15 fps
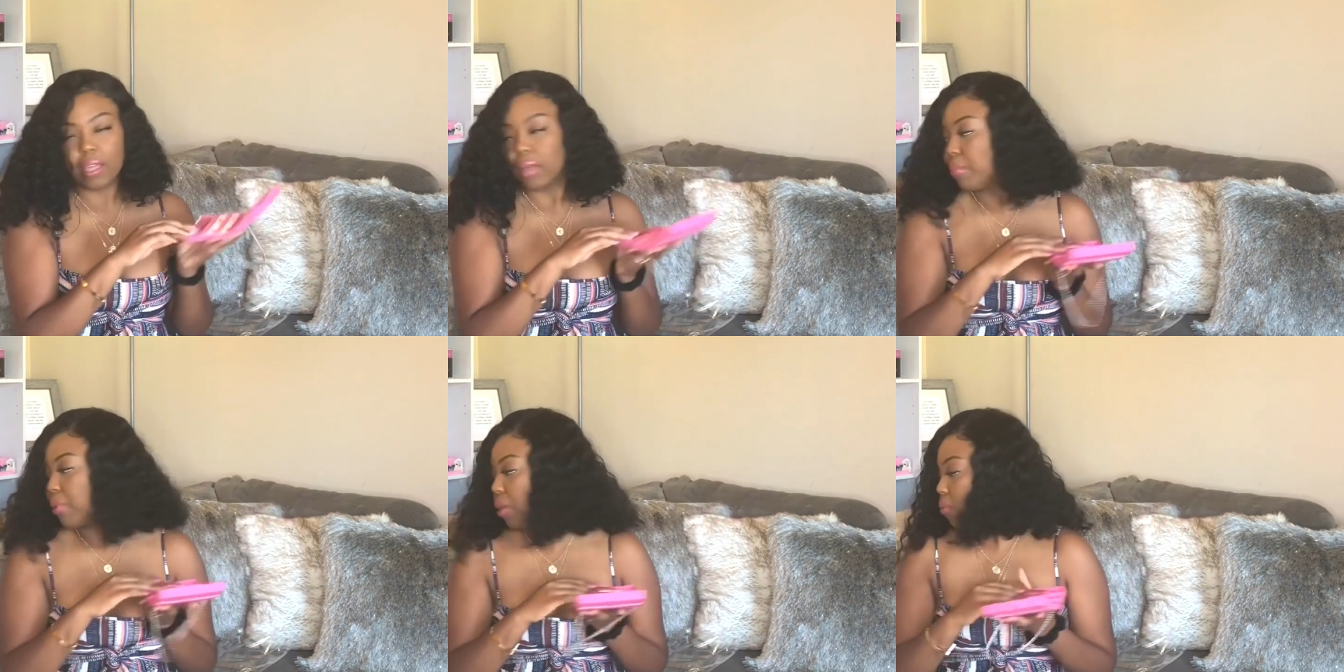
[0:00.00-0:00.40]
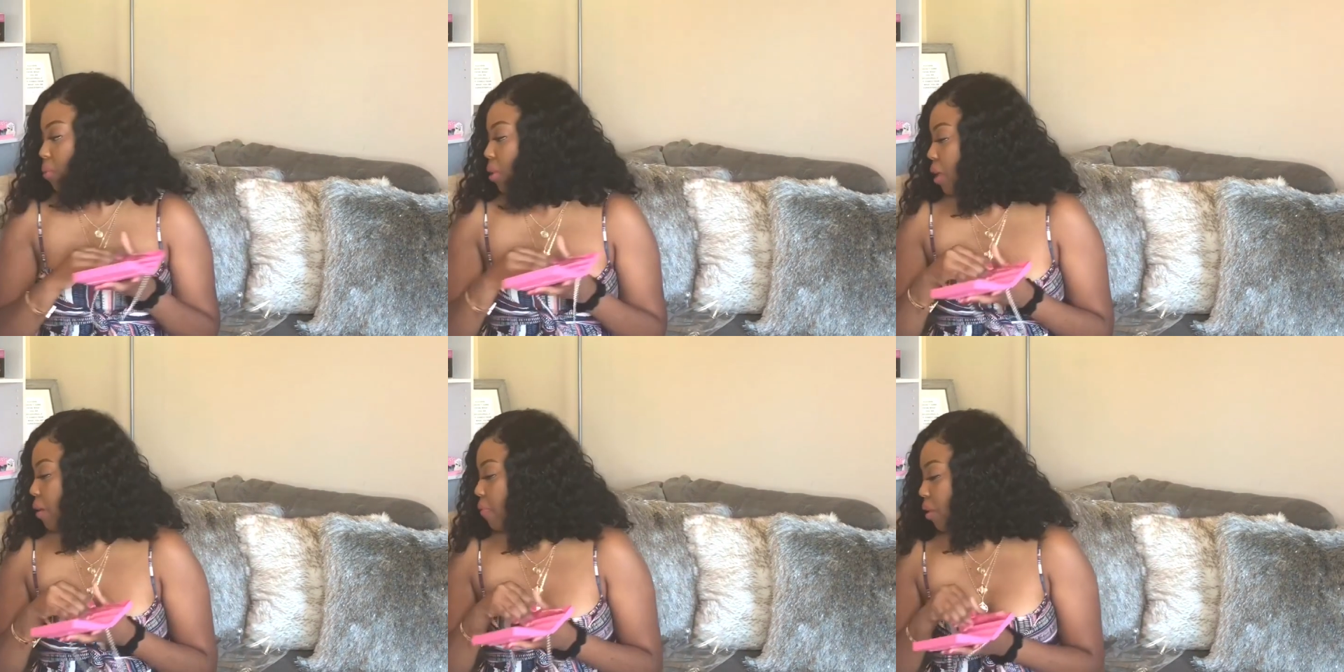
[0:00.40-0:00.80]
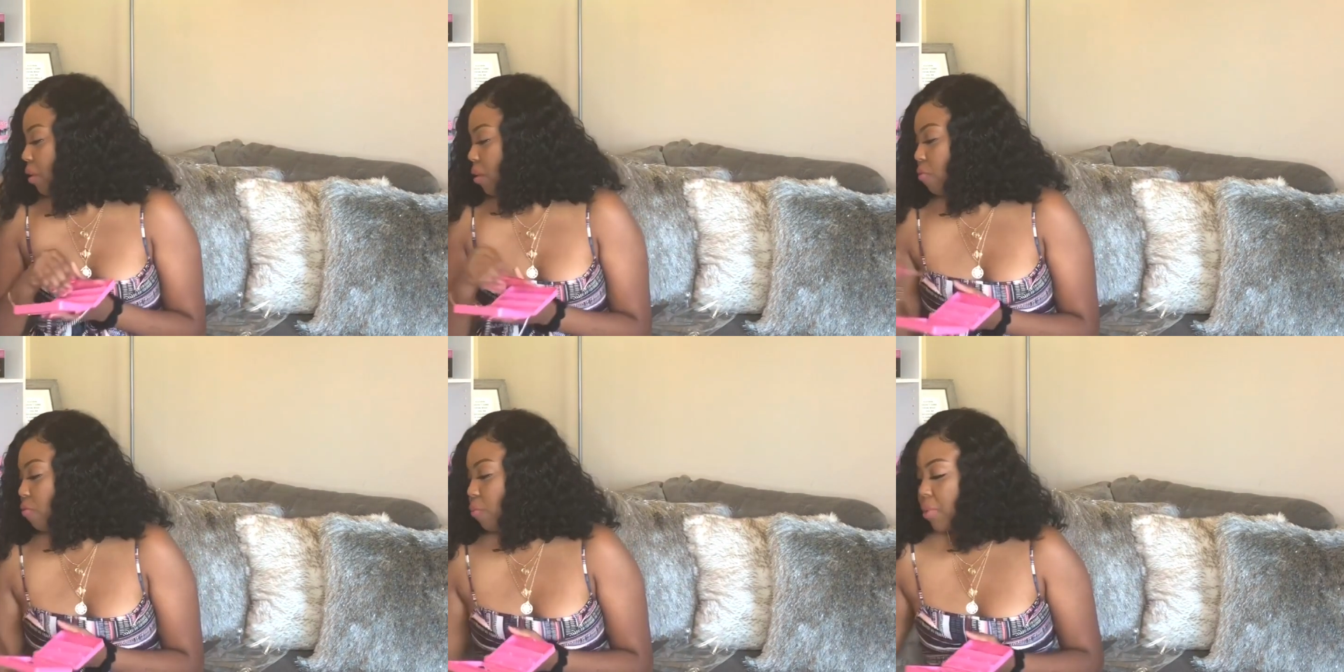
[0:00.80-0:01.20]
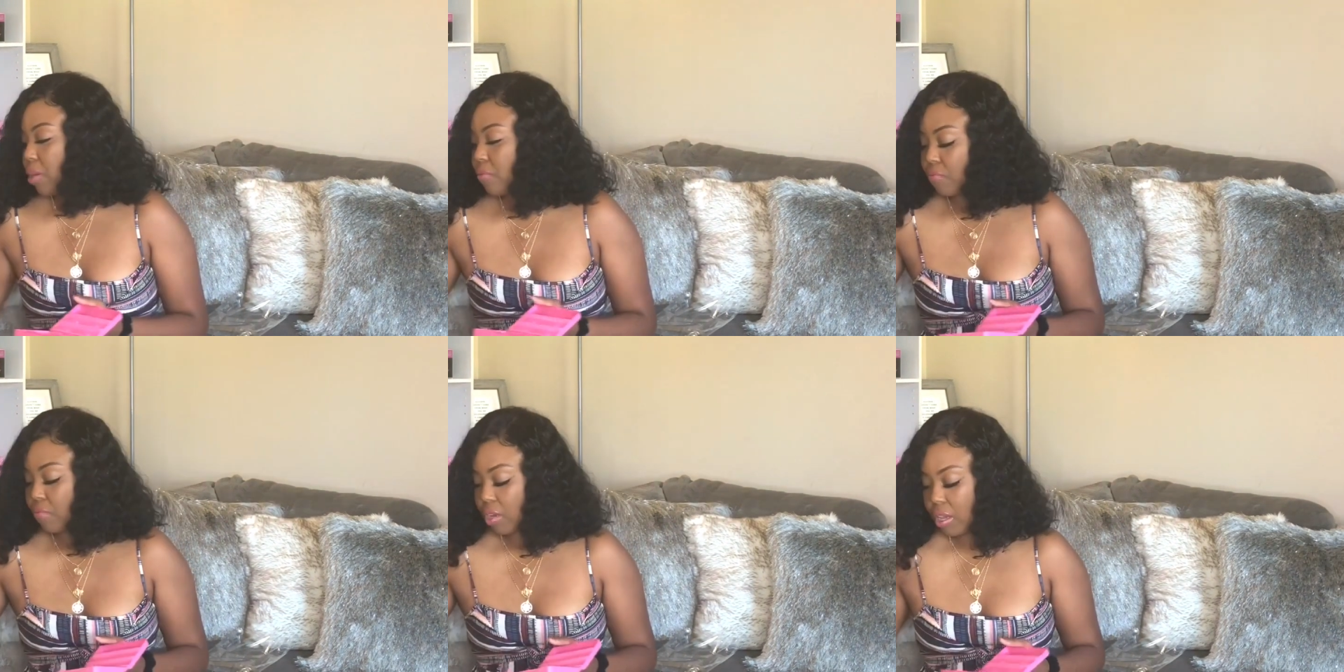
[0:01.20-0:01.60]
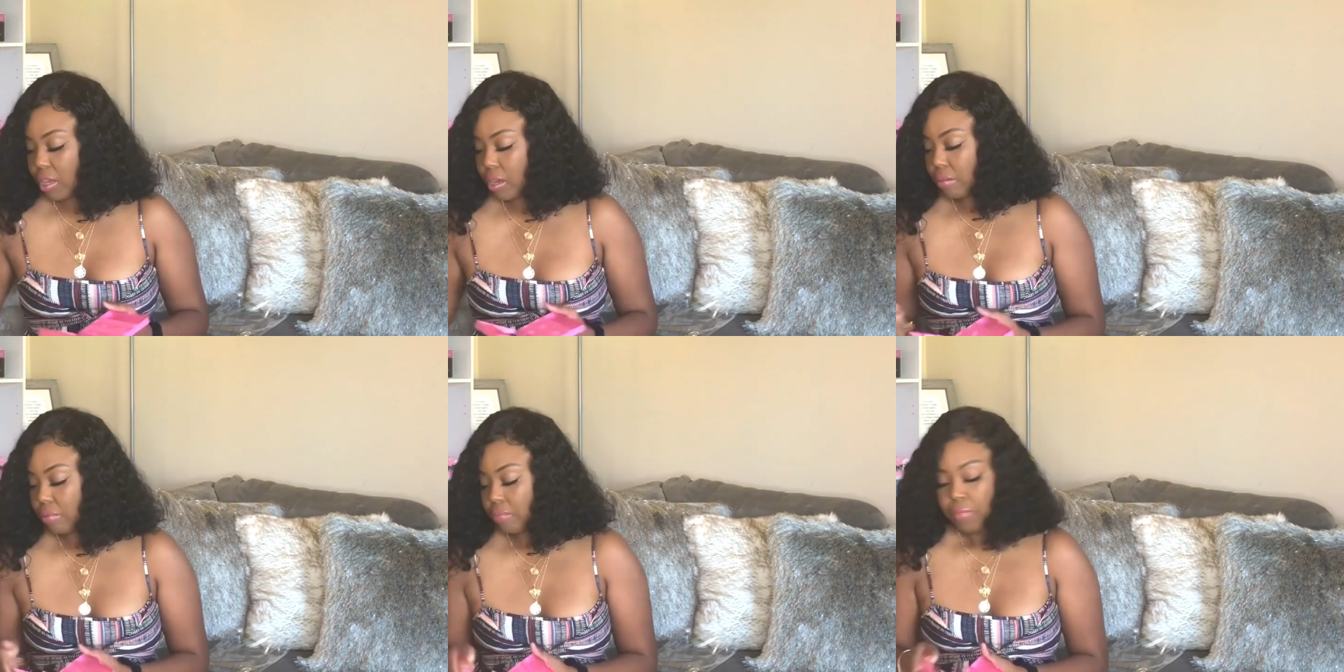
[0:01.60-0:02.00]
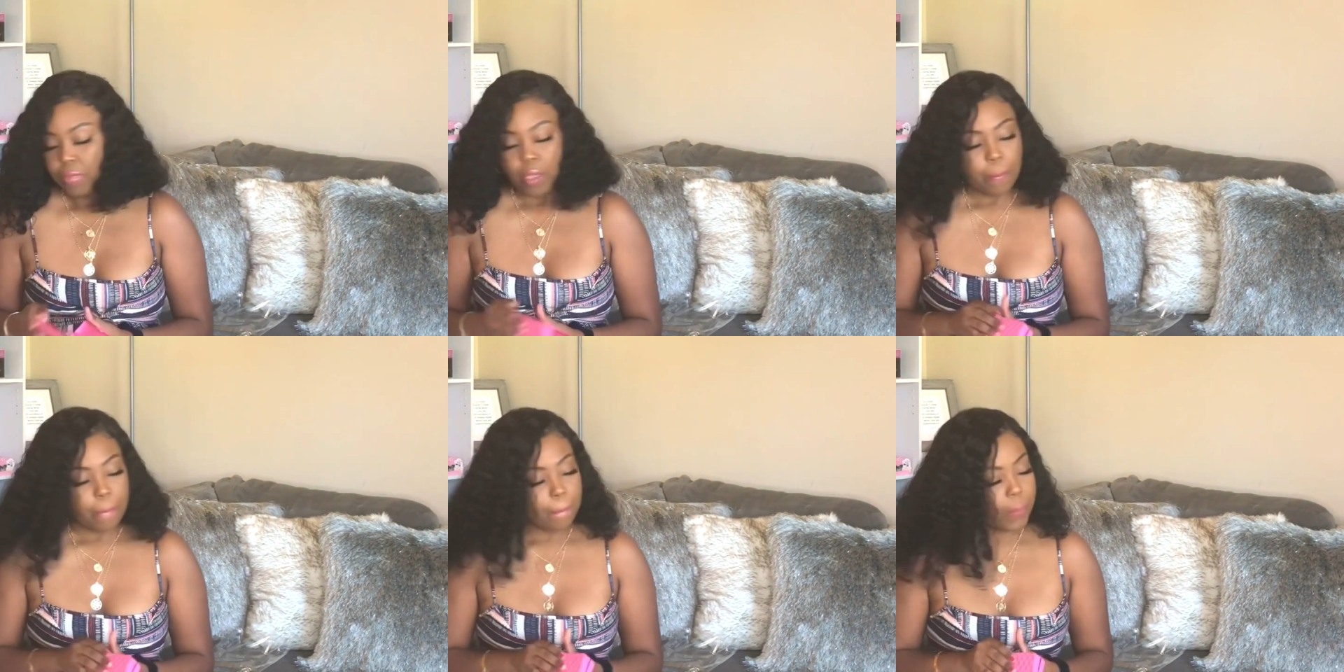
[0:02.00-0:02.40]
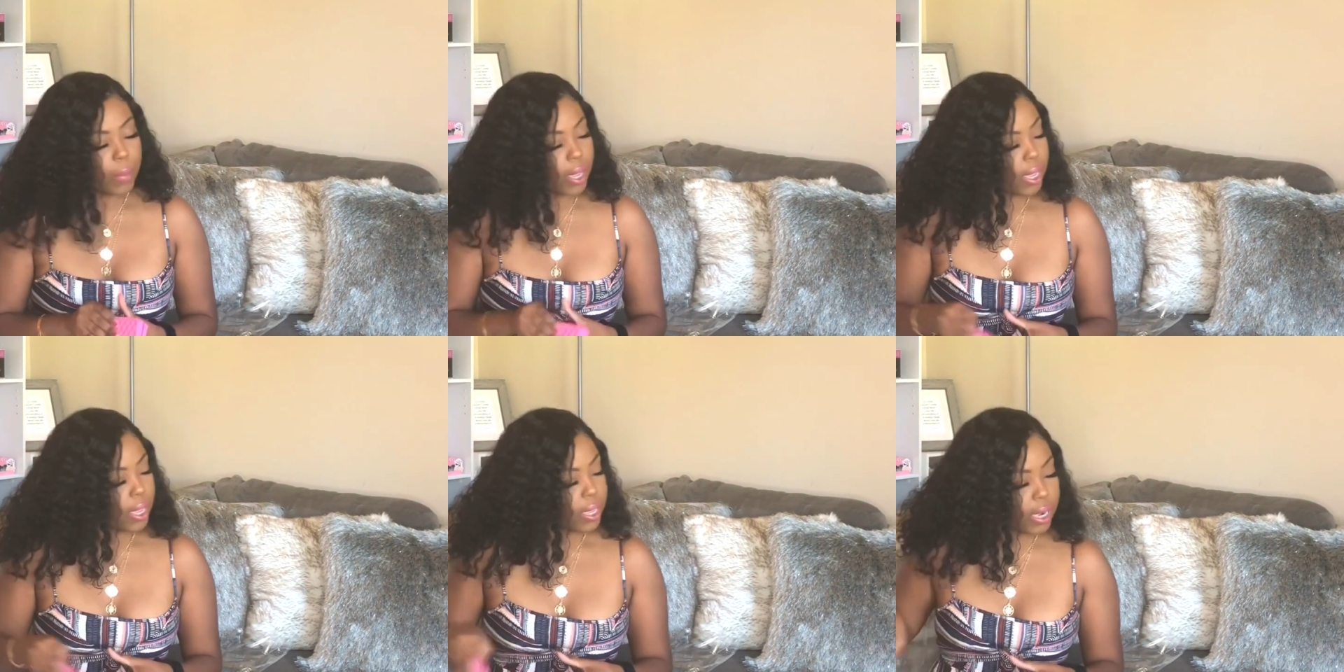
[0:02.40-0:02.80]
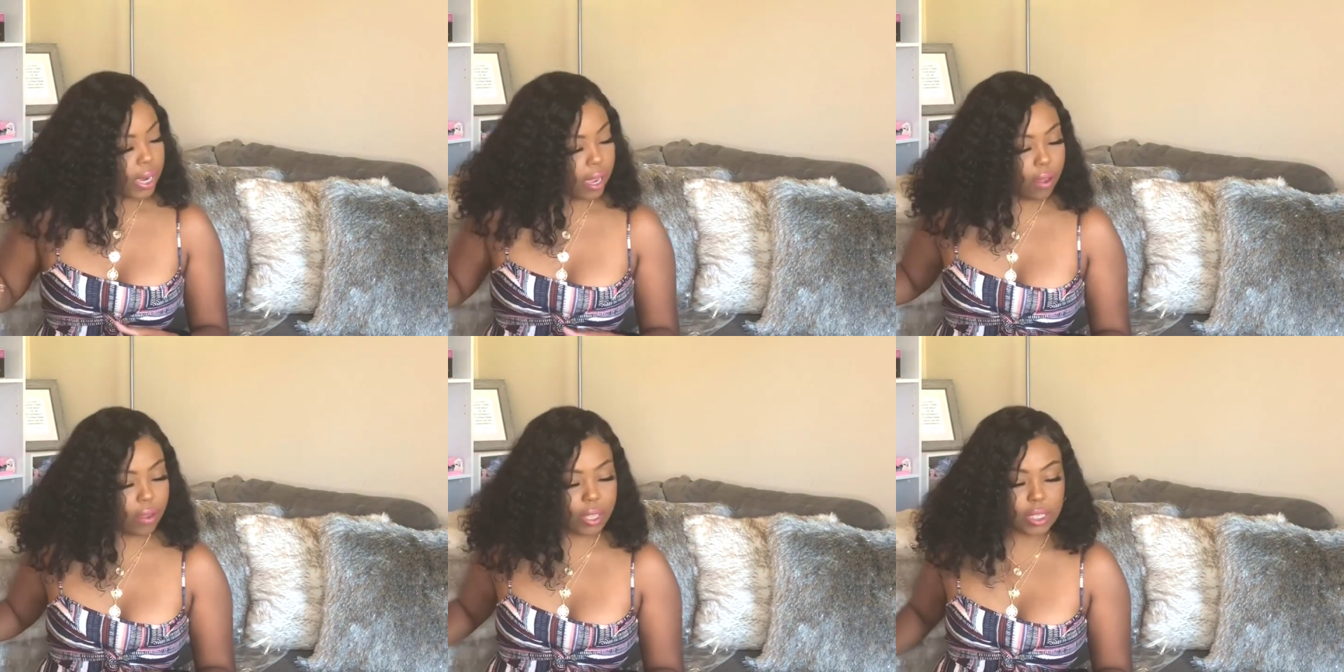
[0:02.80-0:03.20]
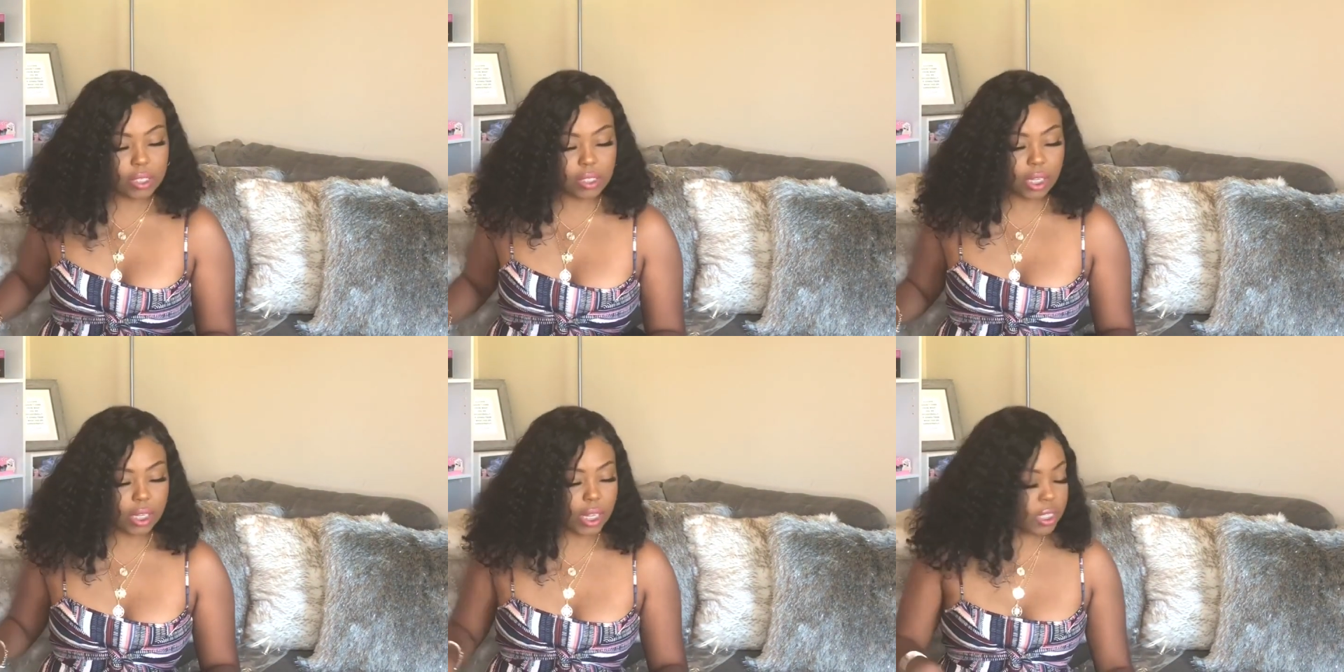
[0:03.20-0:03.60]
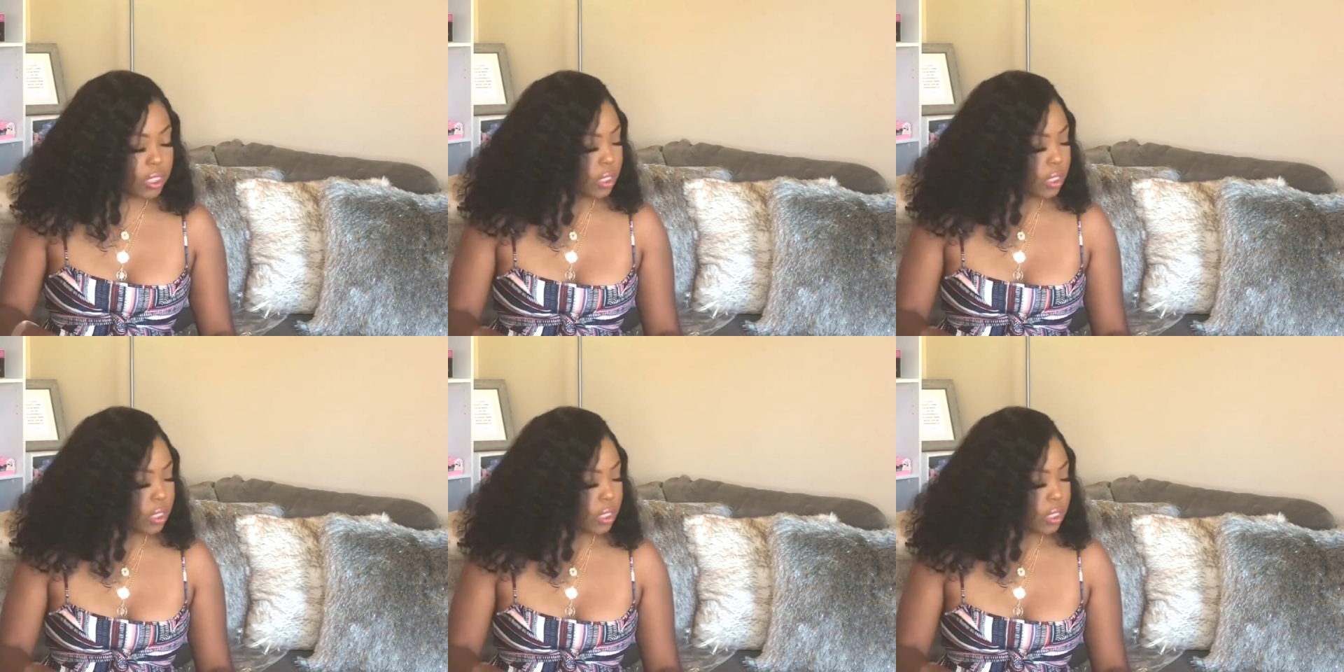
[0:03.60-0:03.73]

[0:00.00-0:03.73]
like a pink one left in there from a different video. But yeah, okay, so